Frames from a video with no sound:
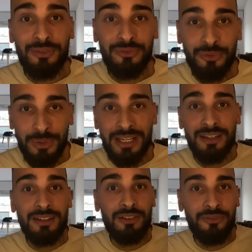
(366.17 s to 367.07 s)
three.
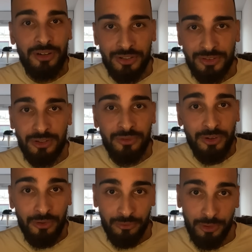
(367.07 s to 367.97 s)
First clue
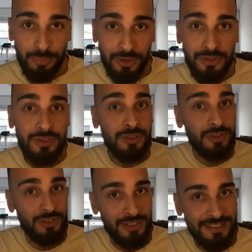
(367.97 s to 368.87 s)
for 3 points,
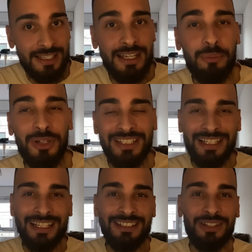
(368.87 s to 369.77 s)
the celebrity.
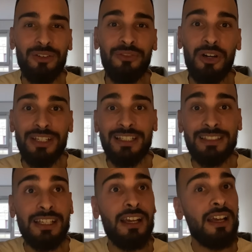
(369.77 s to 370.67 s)
Let's go for
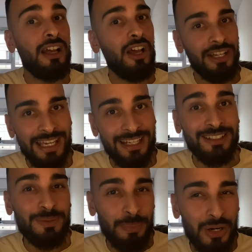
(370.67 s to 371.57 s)
this. Again,
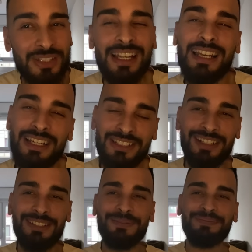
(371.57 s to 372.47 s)
sport legend.